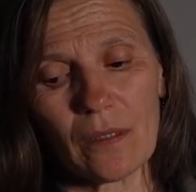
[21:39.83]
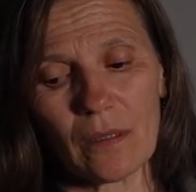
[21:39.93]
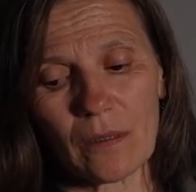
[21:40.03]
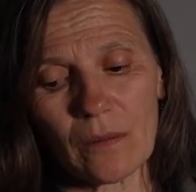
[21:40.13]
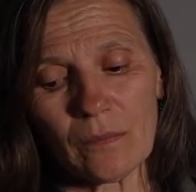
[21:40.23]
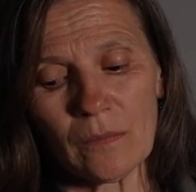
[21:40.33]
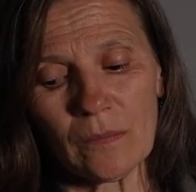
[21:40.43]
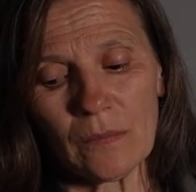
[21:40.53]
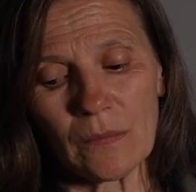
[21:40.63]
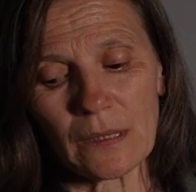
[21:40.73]

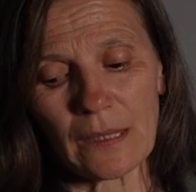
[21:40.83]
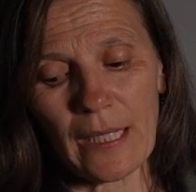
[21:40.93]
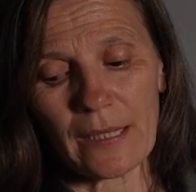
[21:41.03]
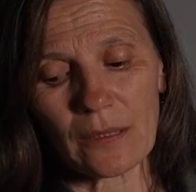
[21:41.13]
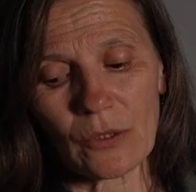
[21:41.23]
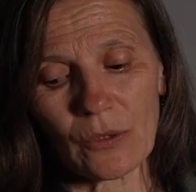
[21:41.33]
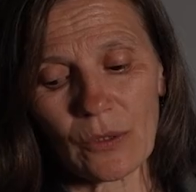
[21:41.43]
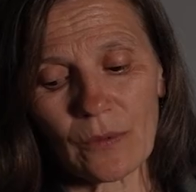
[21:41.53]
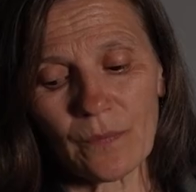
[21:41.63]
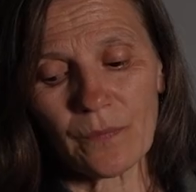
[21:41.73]
it's like a
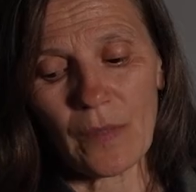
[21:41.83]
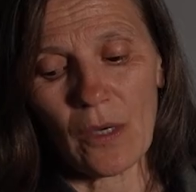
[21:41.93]
certain